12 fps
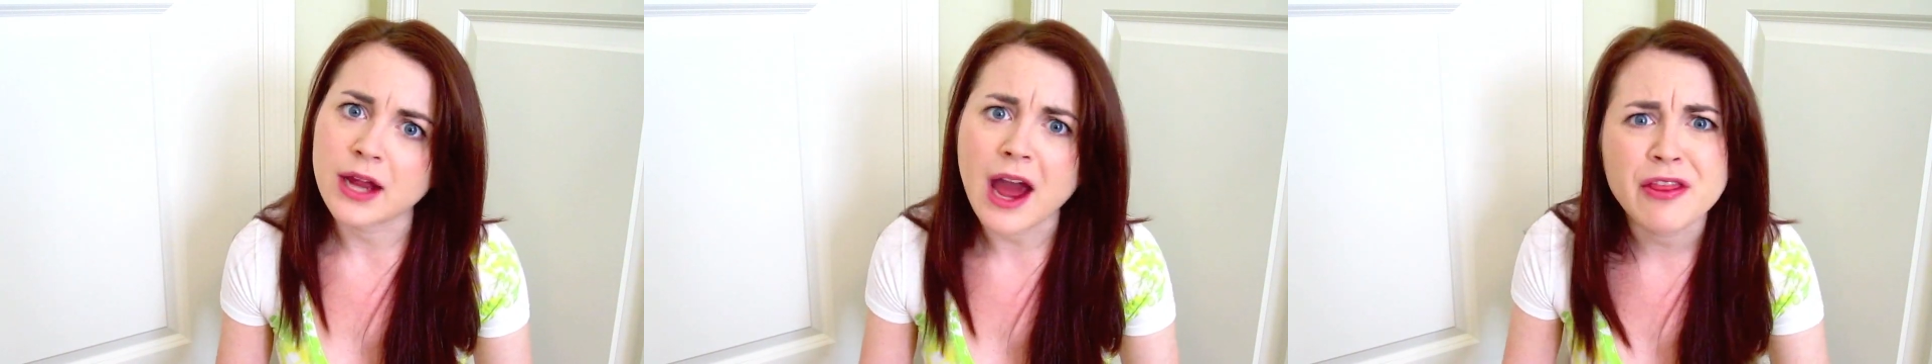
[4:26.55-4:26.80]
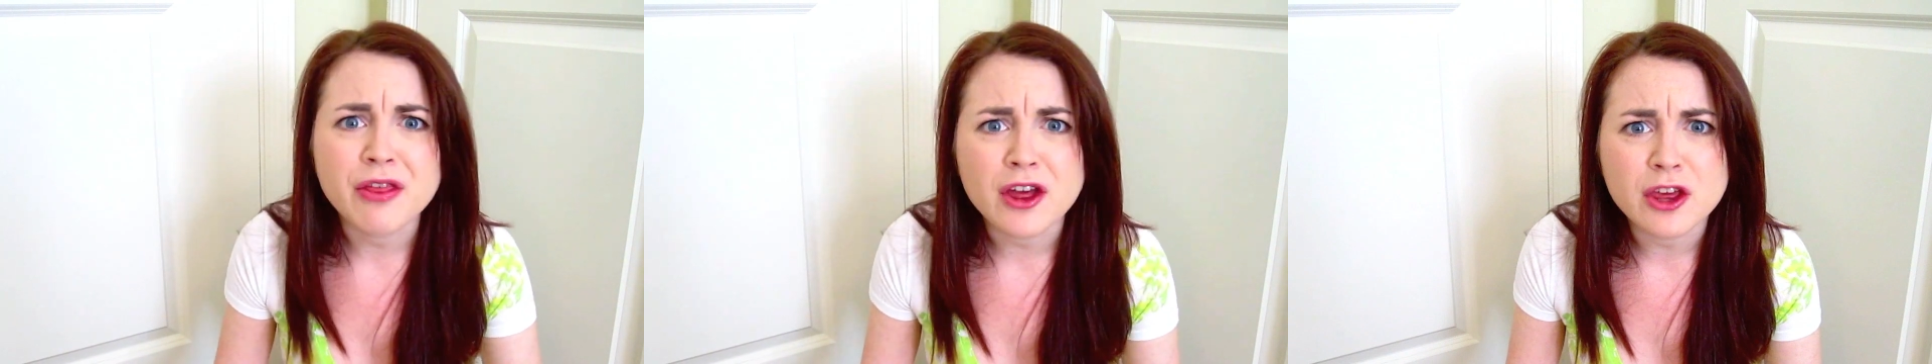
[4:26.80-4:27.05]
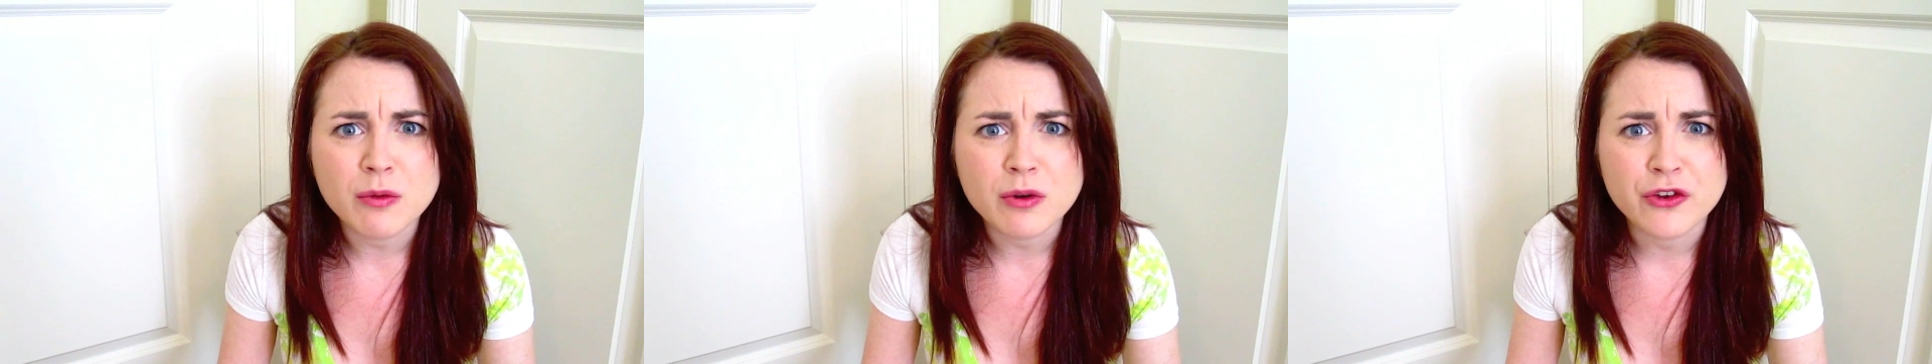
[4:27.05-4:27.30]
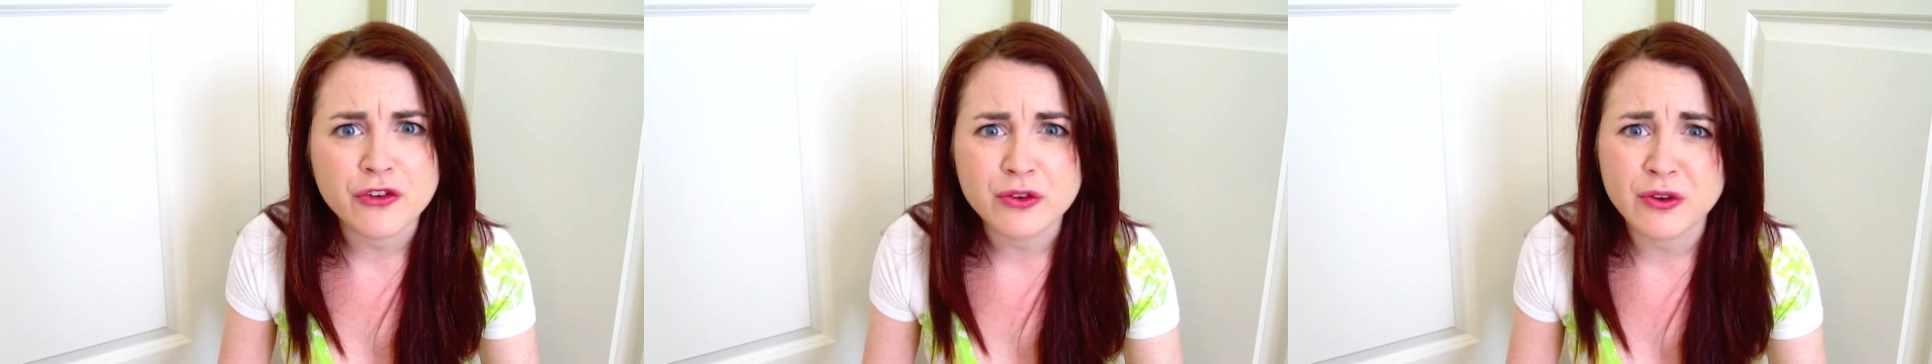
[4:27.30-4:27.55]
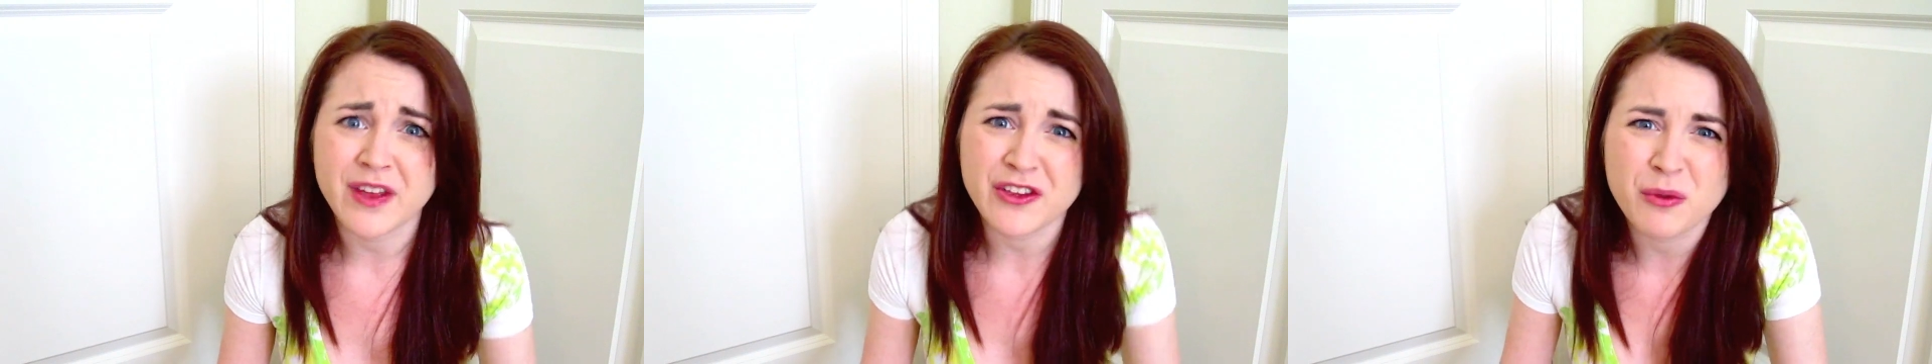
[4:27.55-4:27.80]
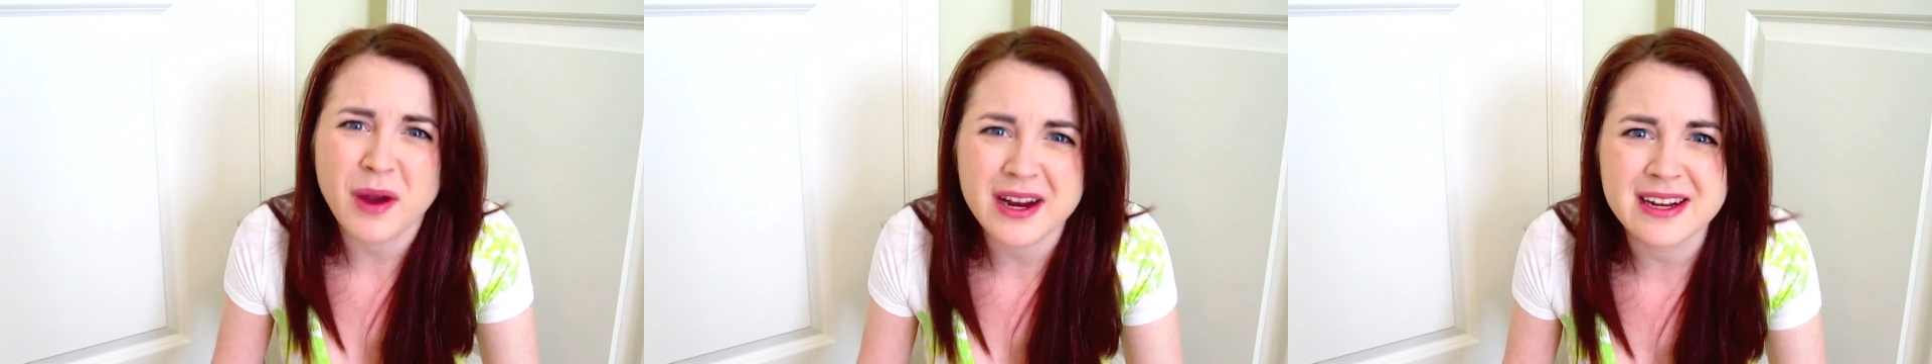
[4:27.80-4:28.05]
I thought you were a student,
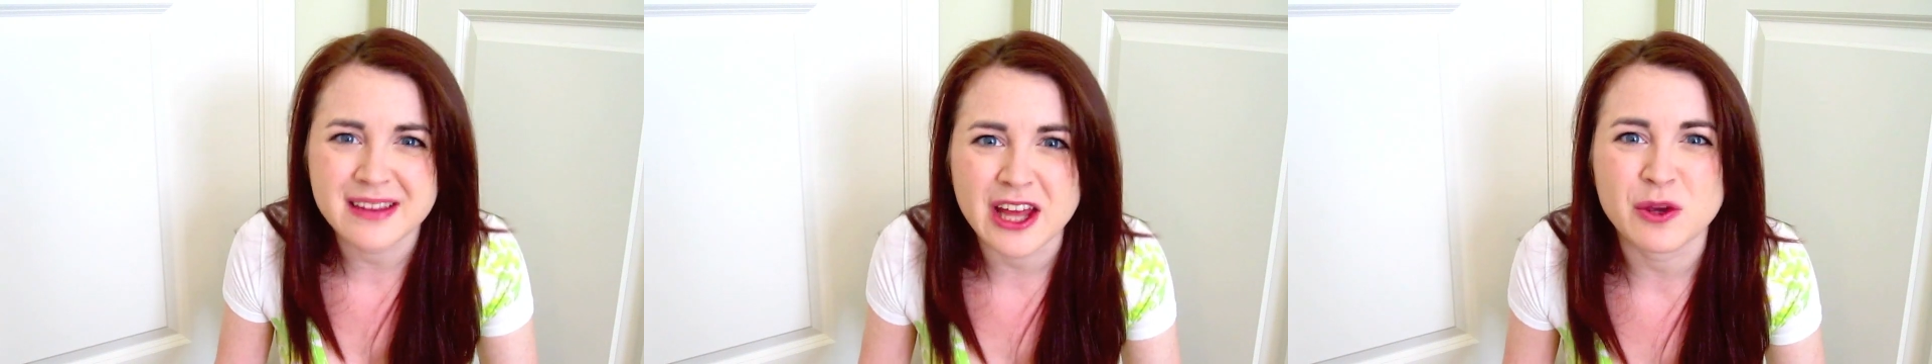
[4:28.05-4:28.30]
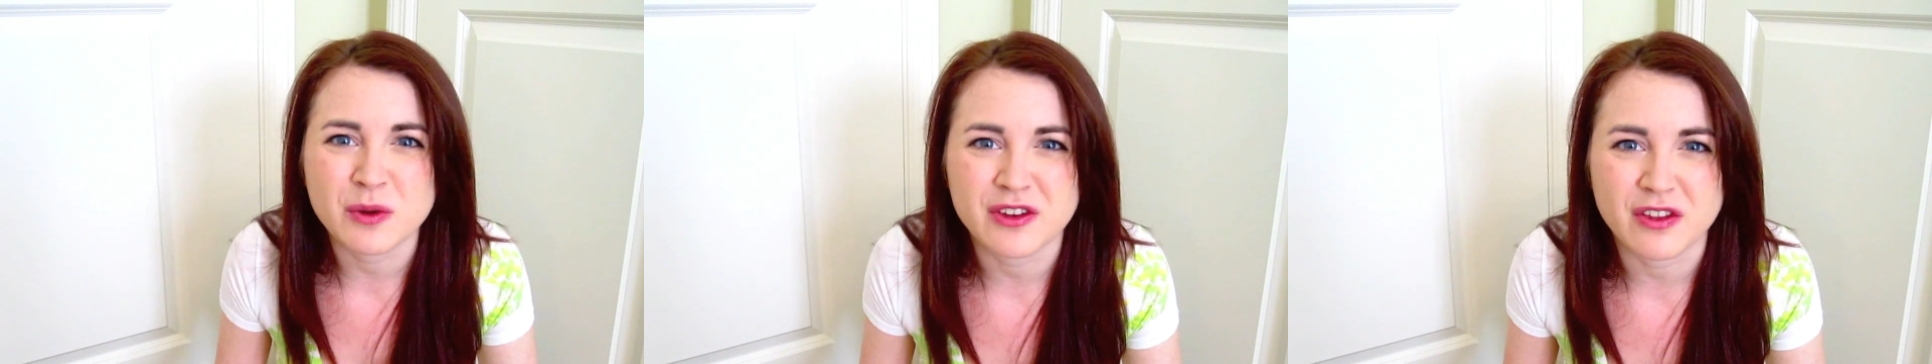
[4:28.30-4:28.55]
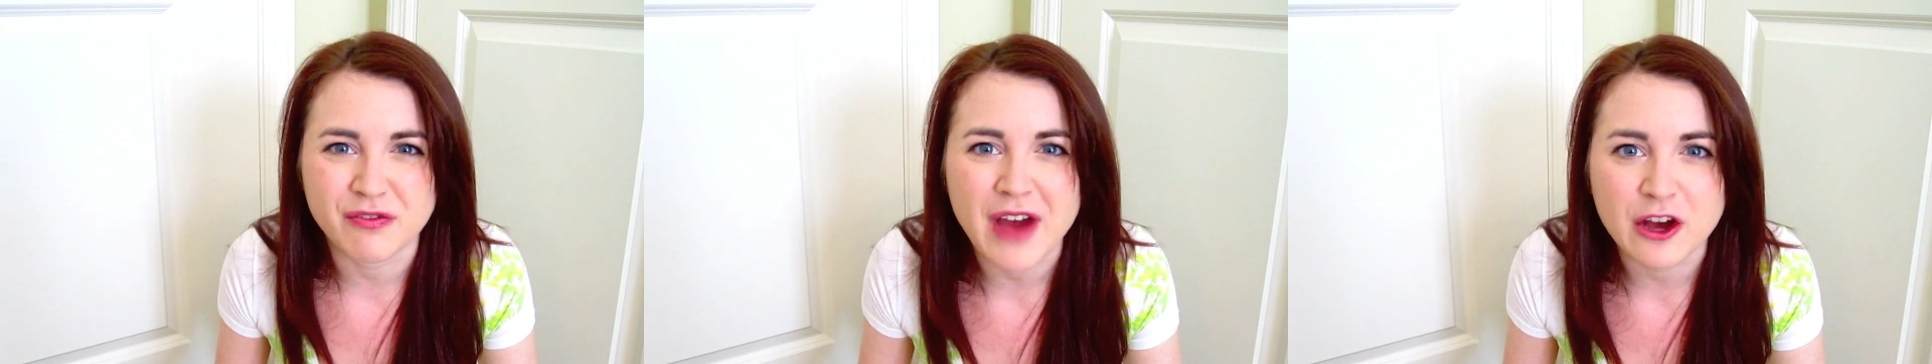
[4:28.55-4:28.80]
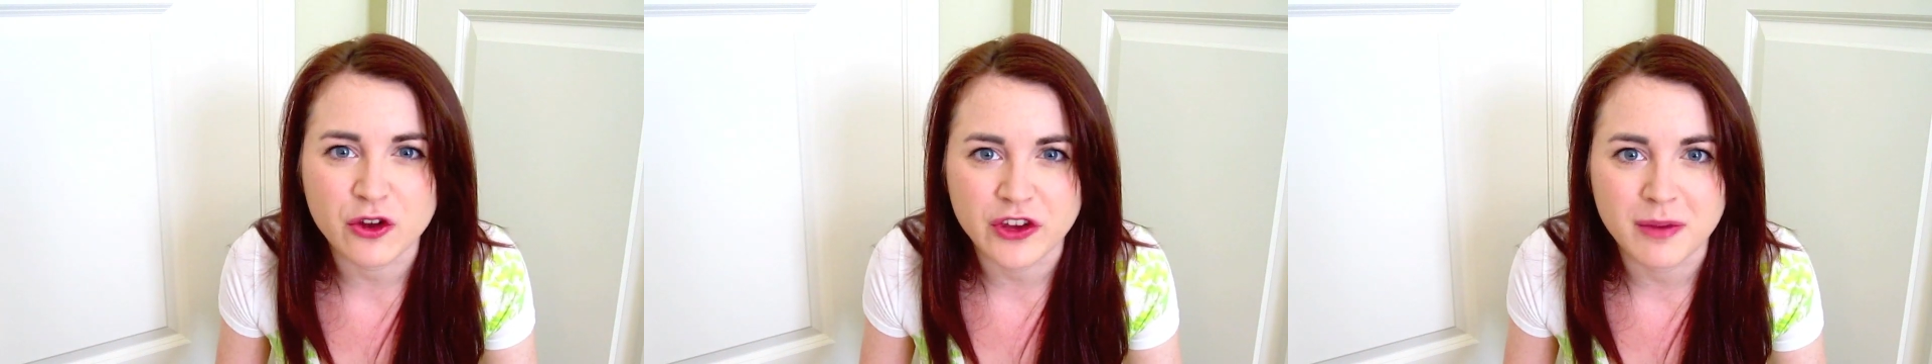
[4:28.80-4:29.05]
that's why I didn't let you into the faculty